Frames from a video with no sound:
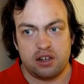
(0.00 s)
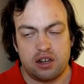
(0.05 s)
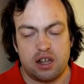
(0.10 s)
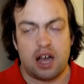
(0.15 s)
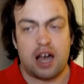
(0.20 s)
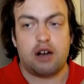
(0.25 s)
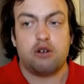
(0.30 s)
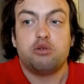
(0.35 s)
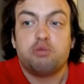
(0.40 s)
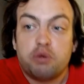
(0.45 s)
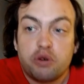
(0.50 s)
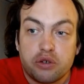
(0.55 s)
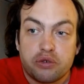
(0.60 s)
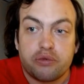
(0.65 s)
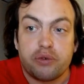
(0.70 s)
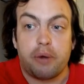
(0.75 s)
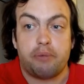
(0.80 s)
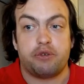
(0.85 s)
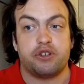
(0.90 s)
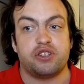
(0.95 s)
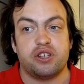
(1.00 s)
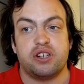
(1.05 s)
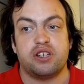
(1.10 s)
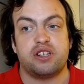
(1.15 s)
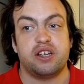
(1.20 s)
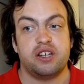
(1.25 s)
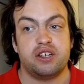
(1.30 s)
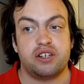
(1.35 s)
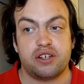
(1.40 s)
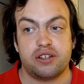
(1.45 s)
output
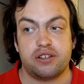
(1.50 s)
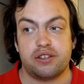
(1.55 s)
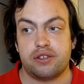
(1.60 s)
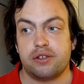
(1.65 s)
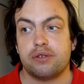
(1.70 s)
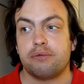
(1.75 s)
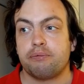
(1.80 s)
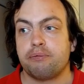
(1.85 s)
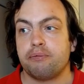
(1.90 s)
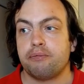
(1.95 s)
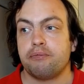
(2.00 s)
representations.